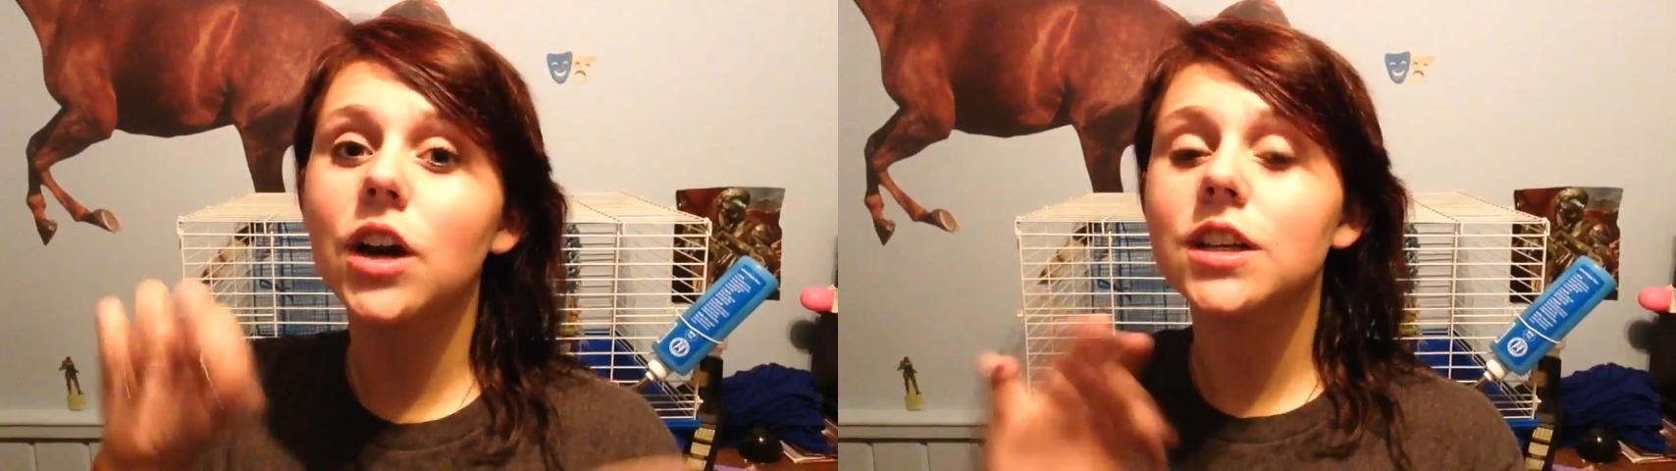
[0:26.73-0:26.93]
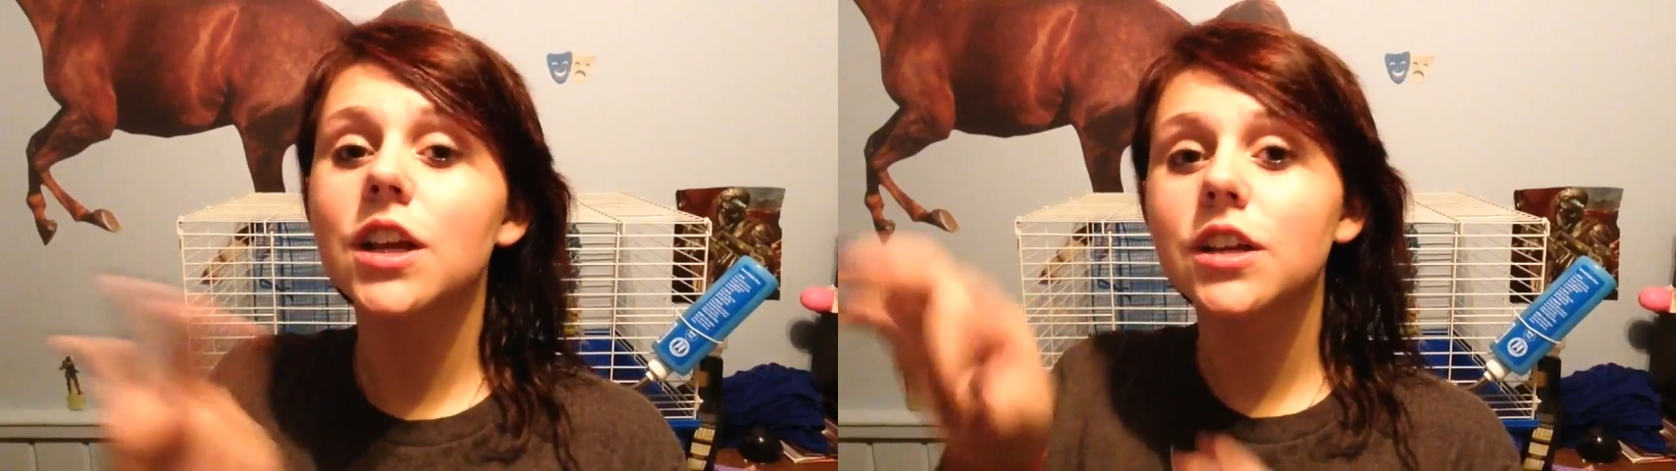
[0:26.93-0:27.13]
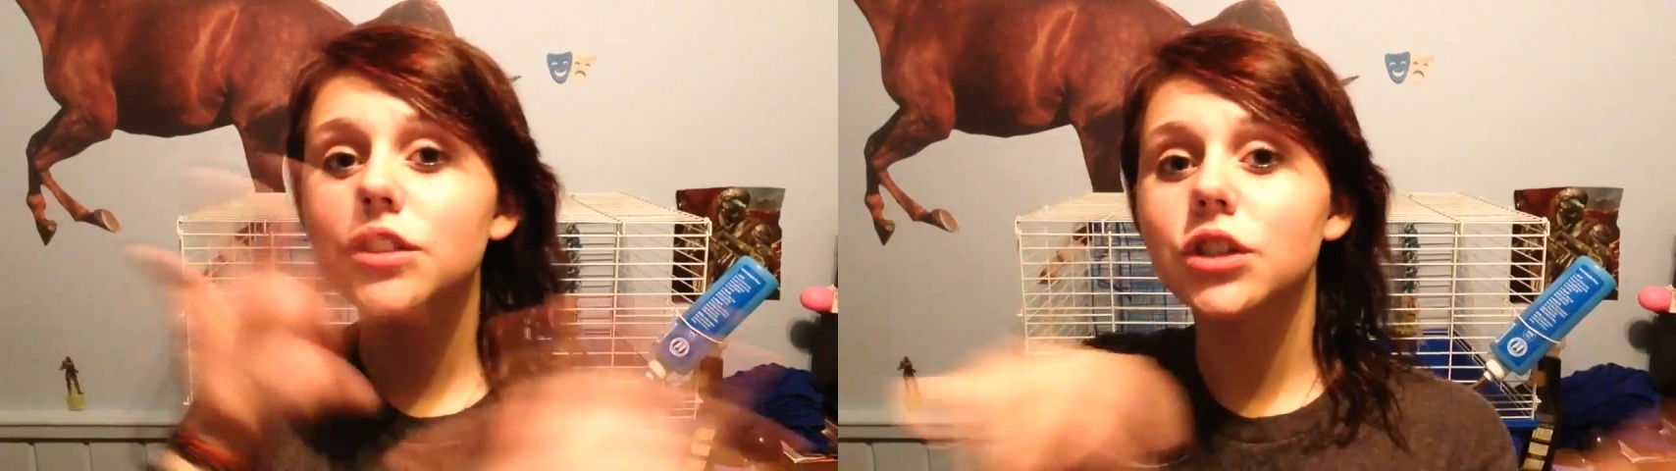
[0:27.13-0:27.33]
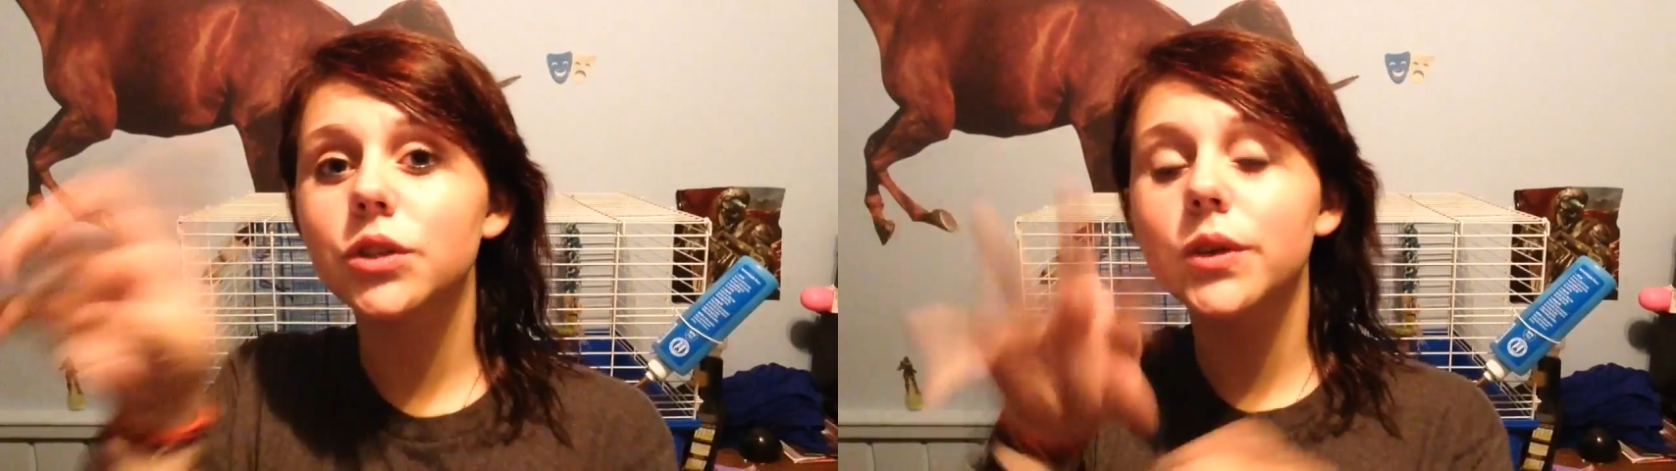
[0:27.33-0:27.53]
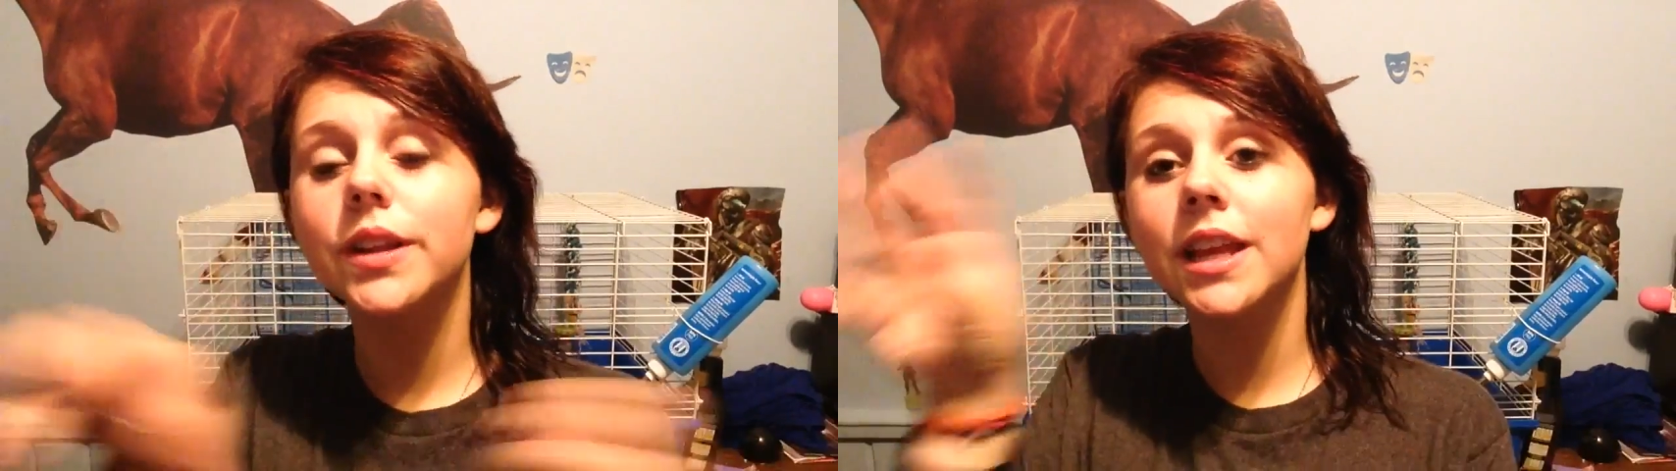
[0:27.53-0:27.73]
on
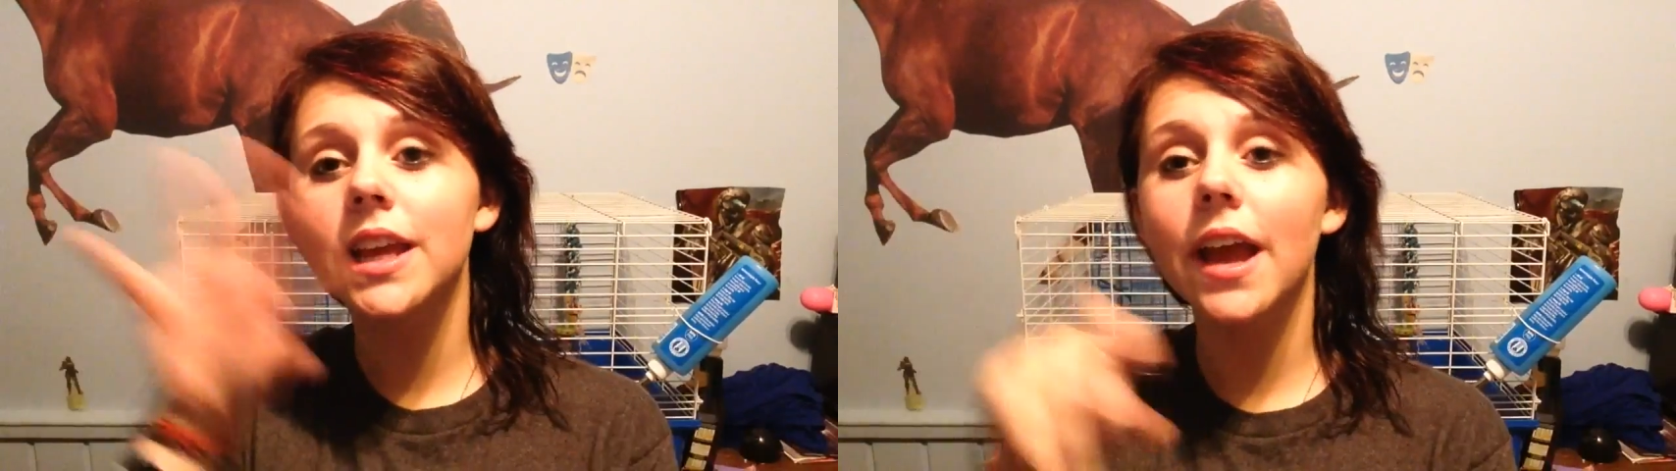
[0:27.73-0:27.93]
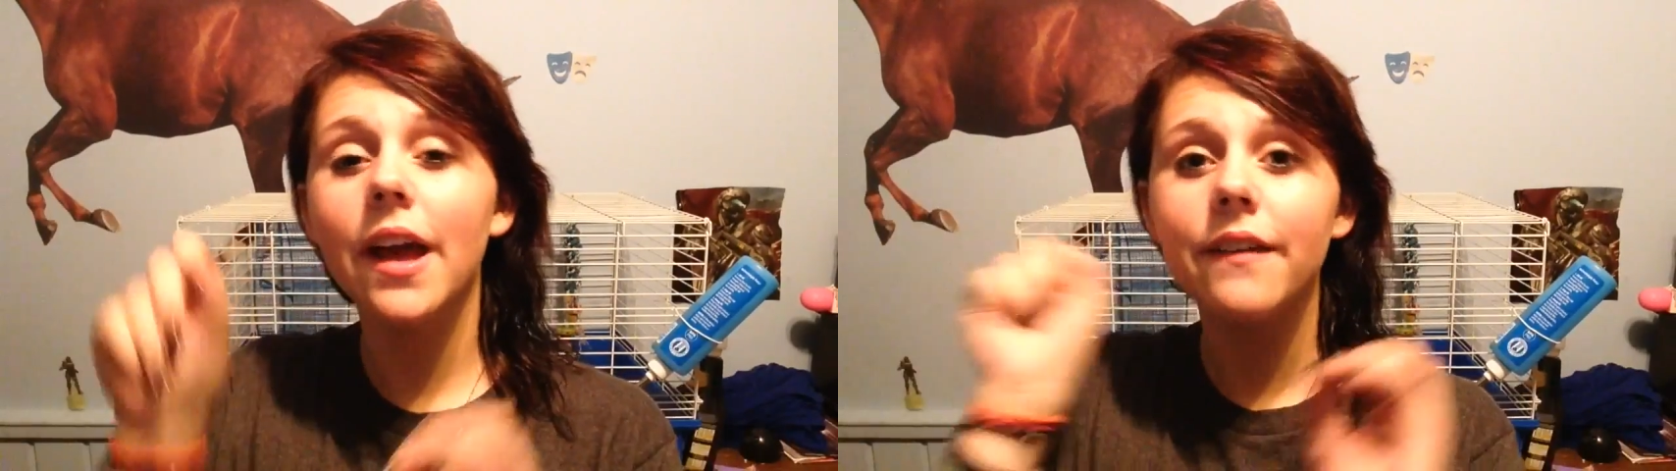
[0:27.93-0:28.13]
to the